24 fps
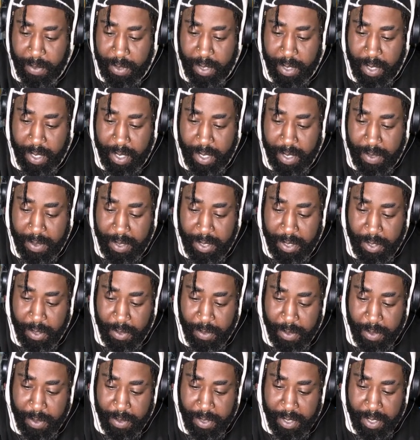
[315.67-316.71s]
What is
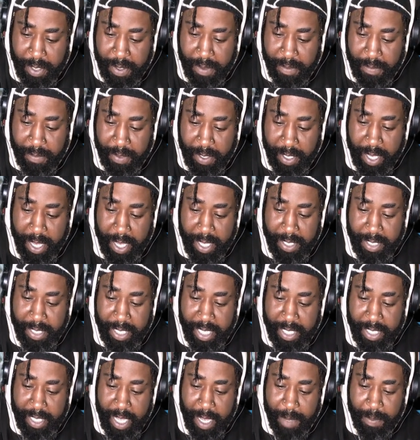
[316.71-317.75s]
corrosive again?
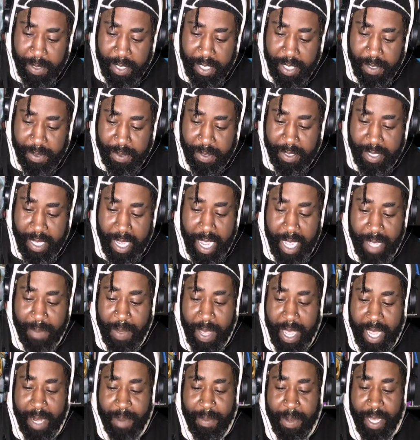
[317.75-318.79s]
Takes damage equal. Nah,
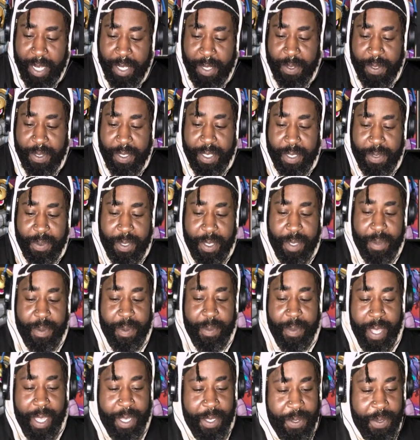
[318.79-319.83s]
man, I'm not doing this with him.
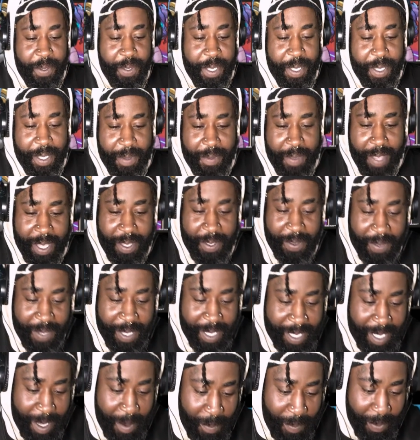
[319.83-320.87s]
I'm not doing this.
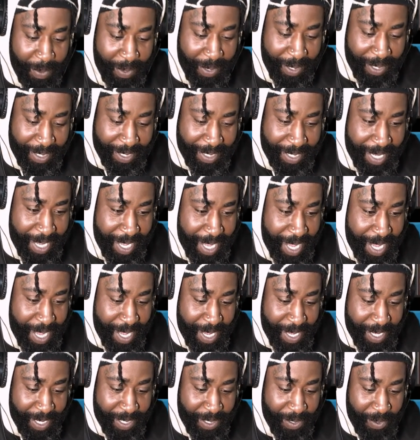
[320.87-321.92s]
I'm putting
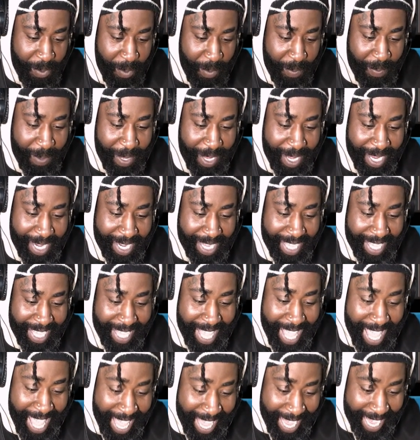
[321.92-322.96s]
Scorpion
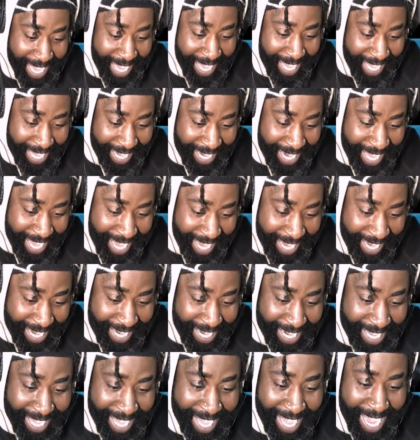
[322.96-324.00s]

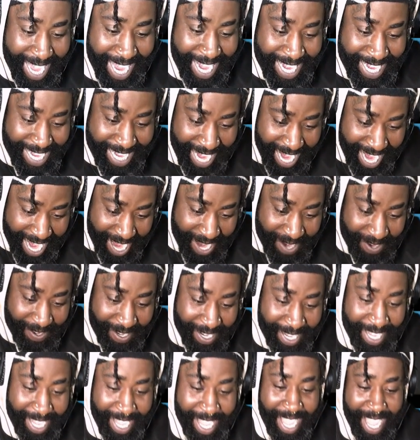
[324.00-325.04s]
Lion
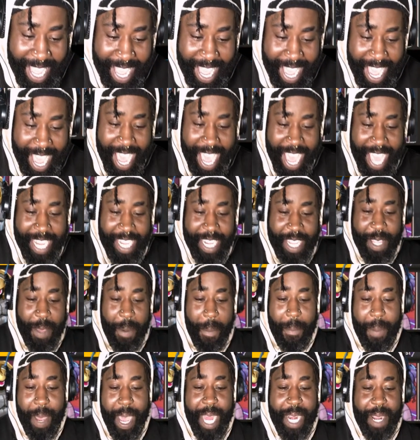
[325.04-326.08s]
down at the
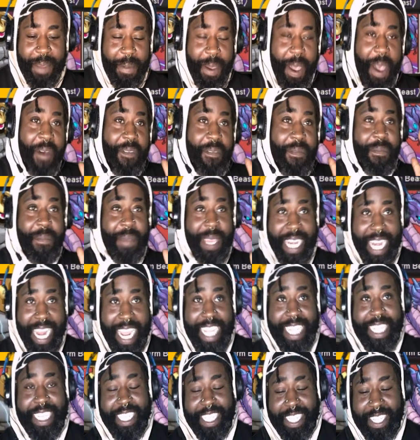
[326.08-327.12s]
bottom of
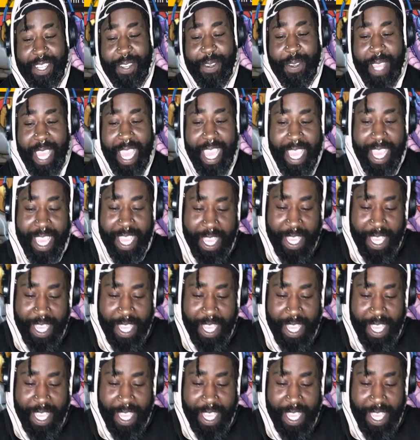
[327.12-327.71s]
midation. Okay,